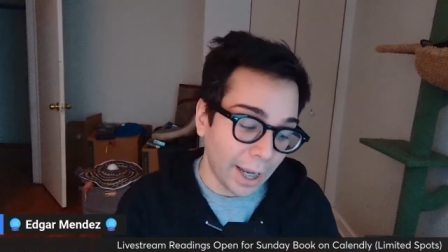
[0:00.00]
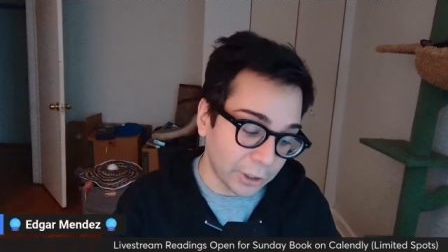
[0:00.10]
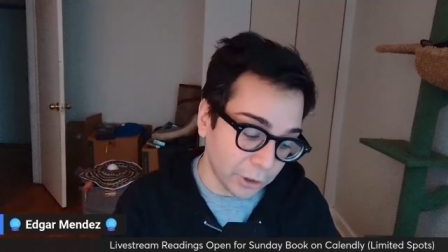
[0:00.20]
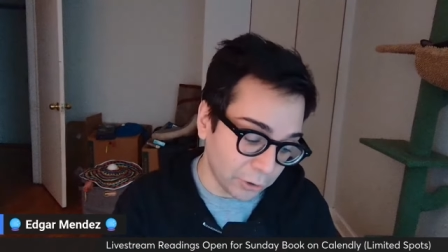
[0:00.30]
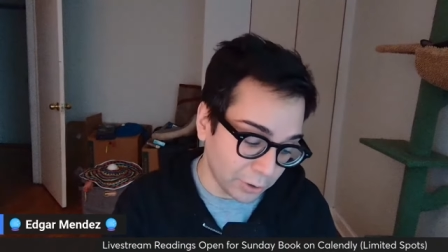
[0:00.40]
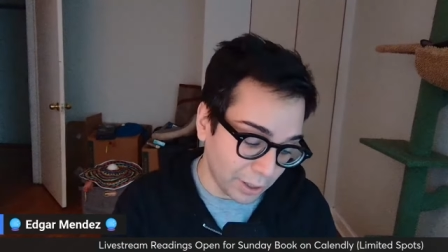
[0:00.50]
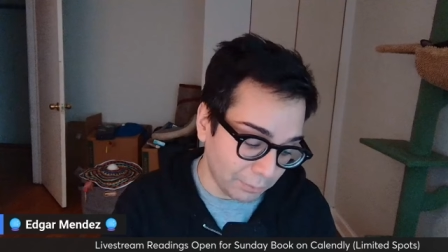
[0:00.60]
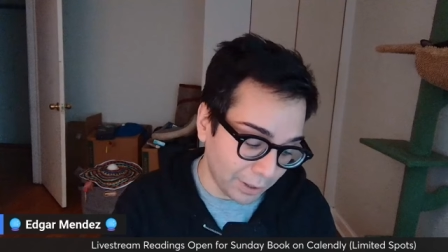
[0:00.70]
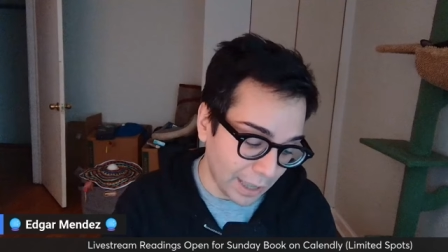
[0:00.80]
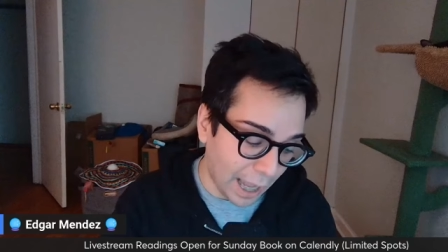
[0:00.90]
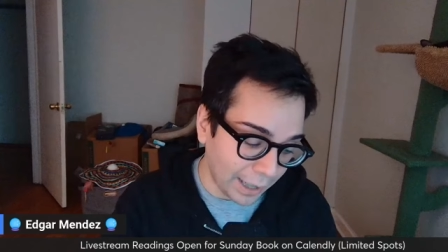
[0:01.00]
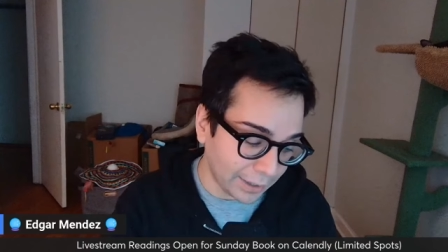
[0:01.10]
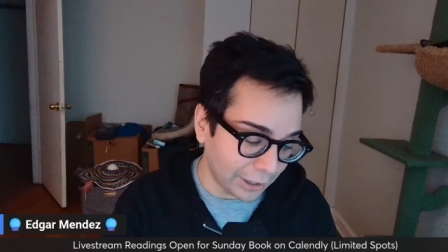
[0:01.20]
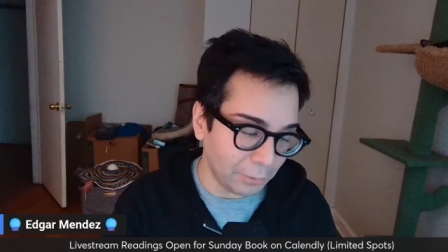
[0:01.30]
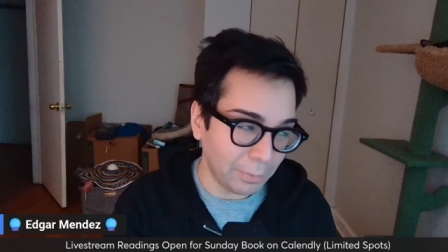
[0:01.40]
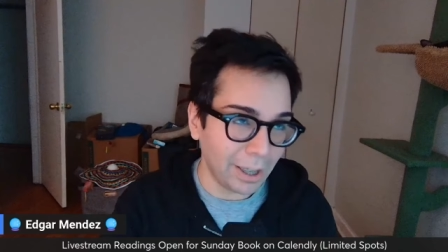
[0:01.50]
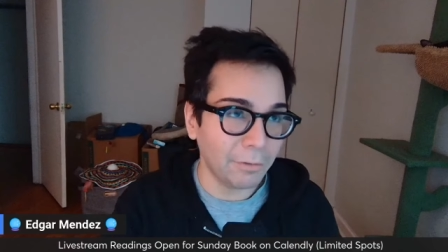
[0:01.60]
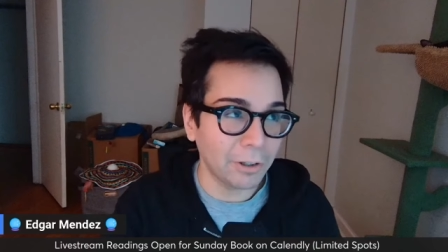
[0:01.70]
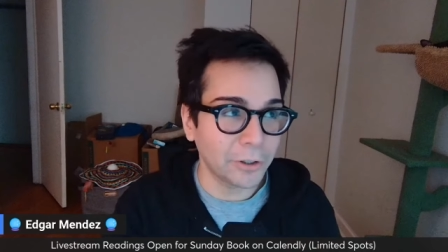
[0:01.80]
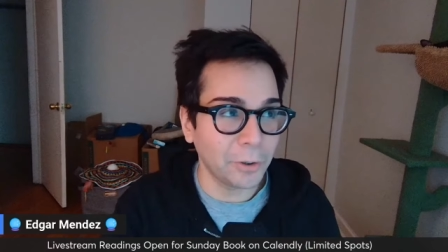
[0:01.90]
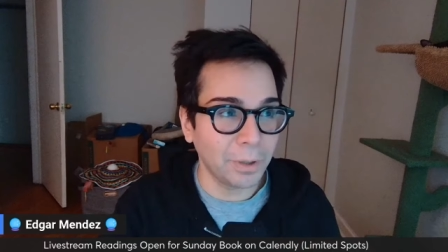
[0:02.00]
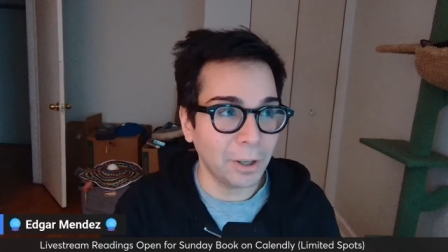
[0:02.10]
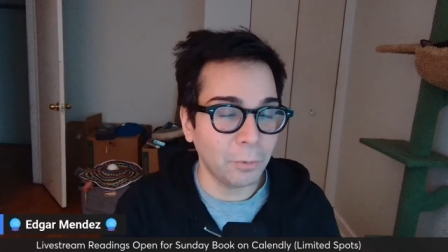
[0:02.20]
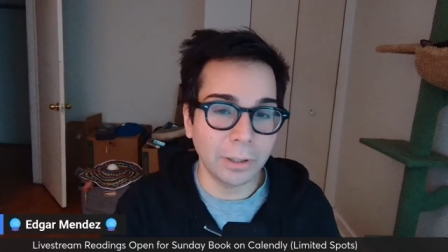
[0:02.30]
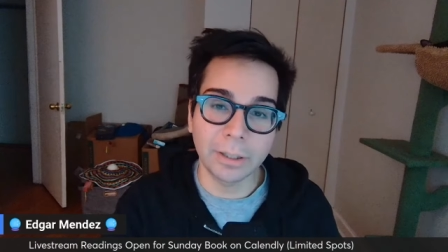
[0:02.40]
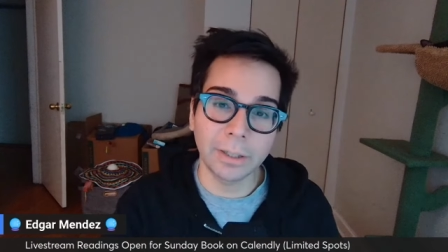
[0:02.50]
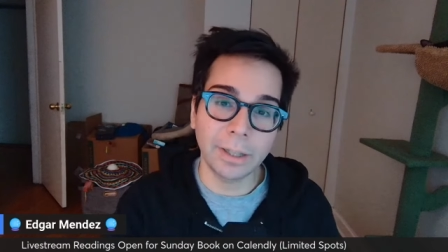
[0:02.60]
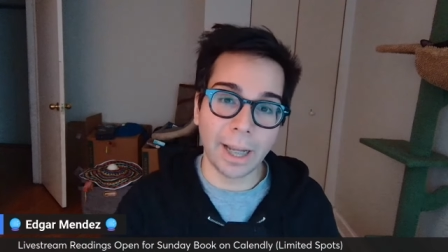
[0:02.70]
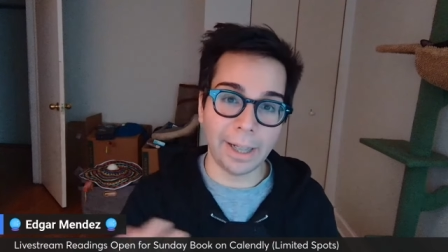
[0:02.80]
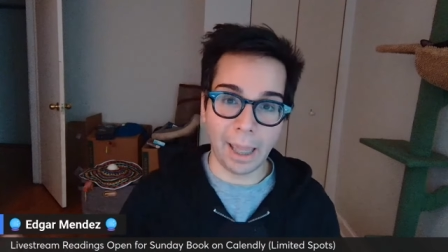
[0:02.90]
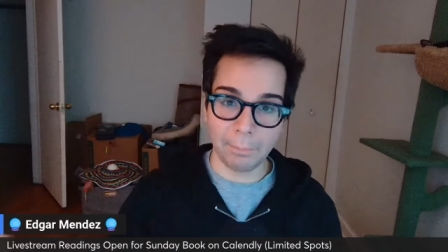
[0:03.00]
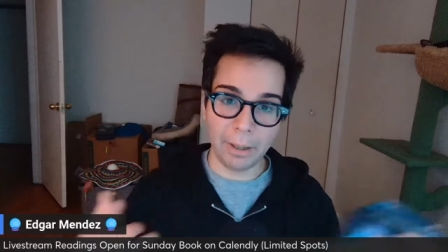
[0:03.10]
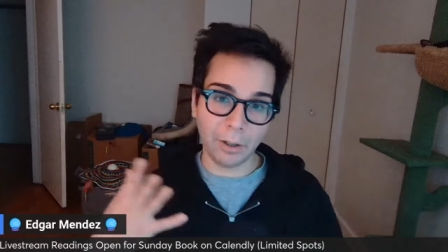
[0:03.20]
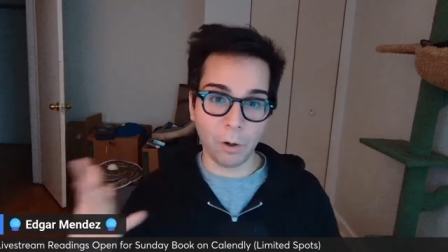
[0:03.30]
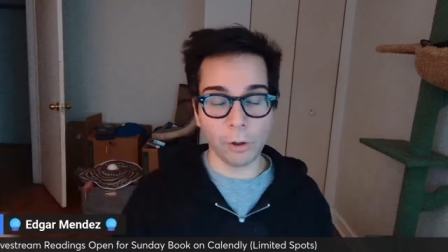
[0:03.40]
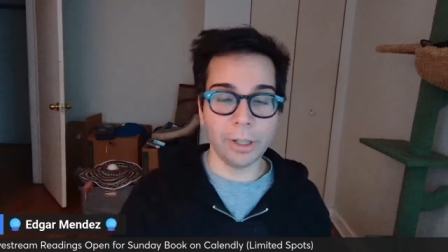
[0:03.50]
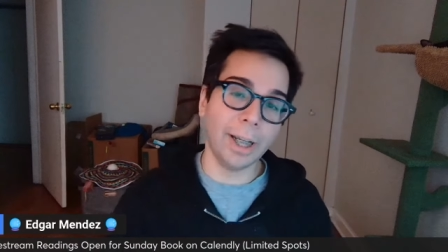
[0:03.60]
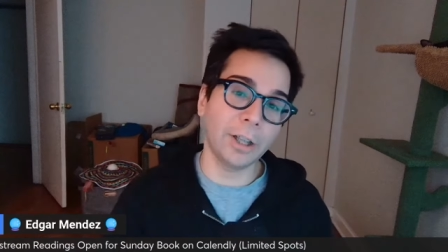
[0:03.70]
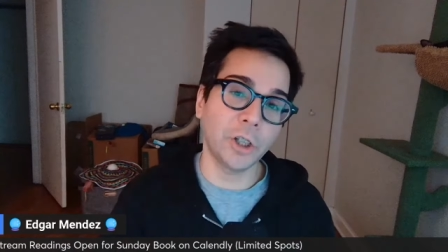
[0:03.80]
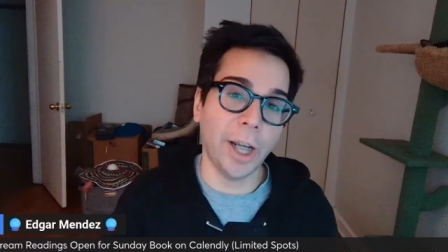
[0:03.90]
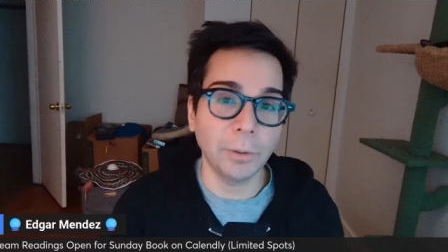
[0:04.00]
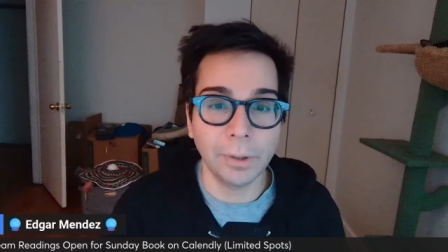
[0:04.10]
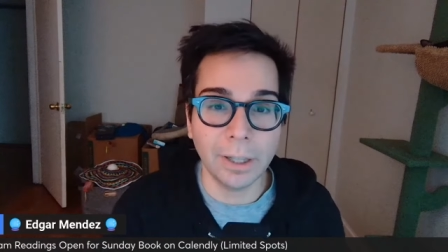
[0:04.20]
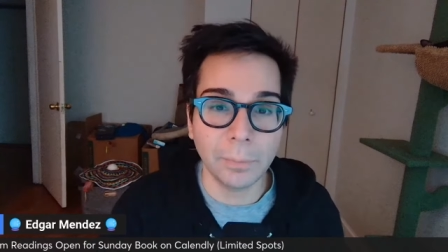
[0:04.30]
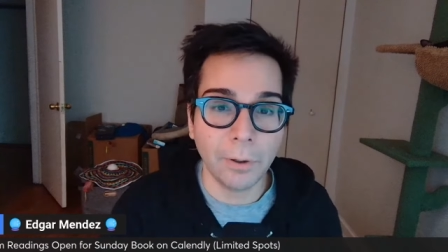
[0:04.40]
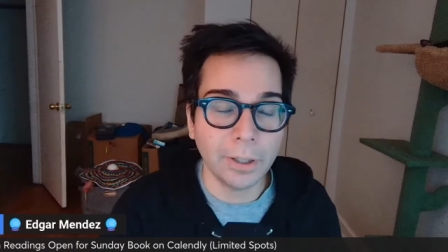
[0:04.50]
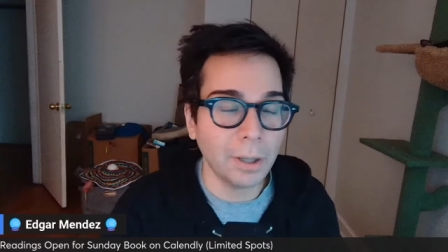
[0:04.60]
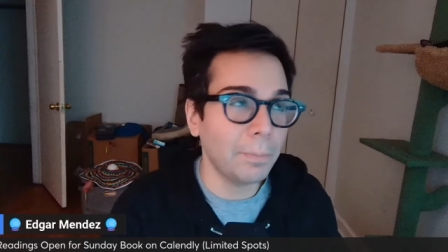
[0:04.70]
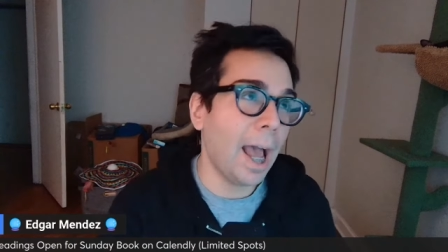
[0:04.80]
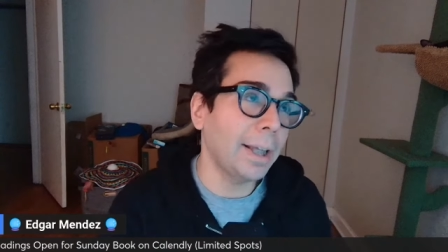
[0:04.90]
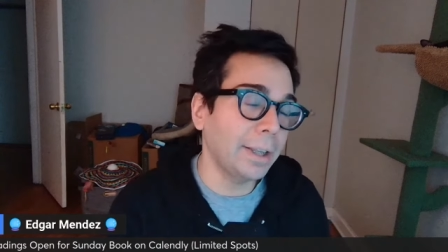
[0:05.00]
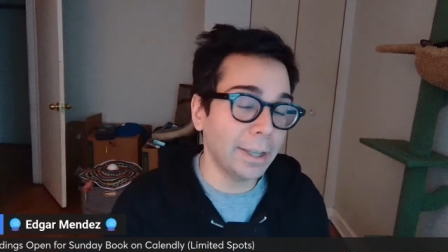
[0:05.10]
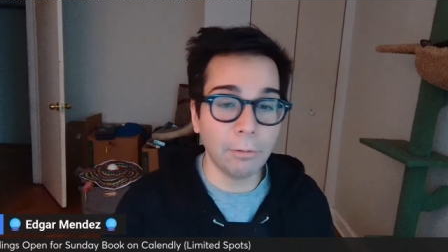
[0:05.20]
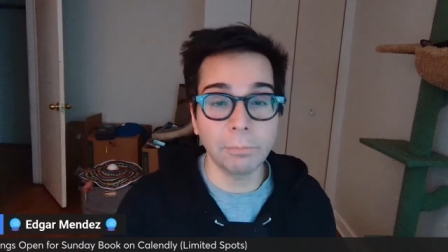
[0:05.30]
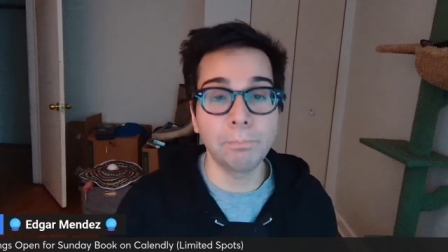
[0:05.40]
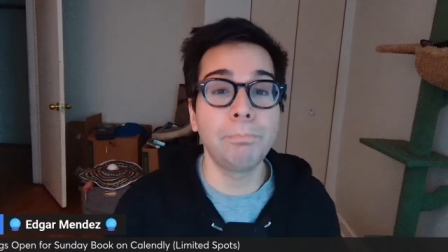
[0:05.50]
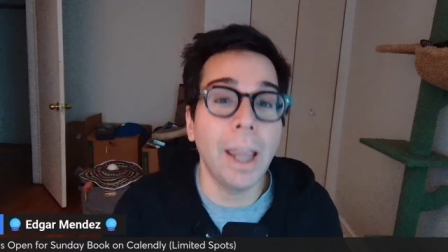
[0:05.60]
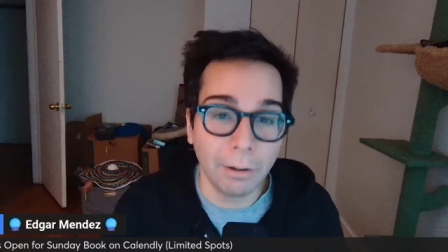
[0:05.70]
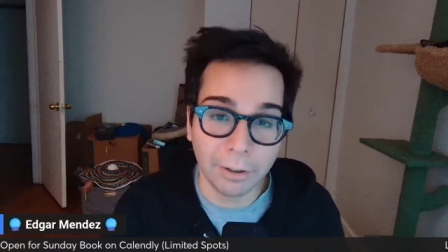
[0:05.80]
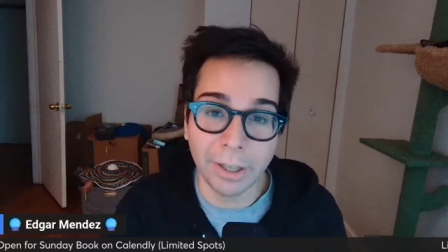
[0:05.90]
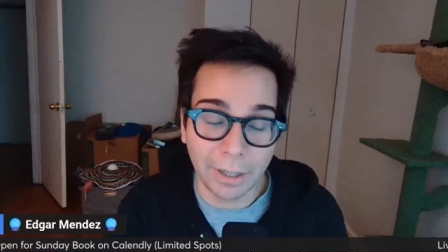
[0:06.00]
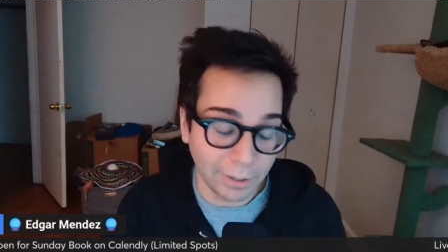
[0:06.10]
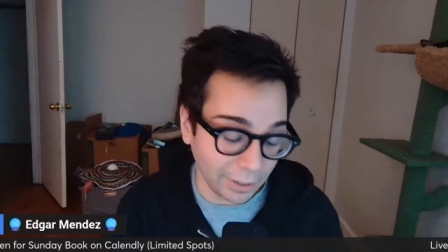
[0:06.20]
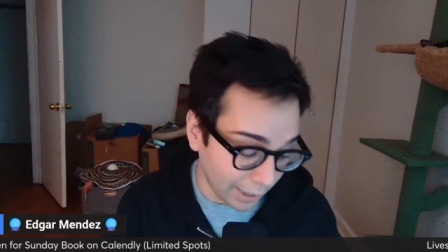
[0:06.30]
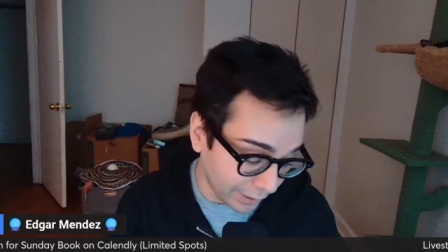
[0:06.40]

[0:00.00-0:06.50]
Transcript: It's interesting because I think you may have assumed it was the dynamic or the exchange with this person, but I think that was barely anything.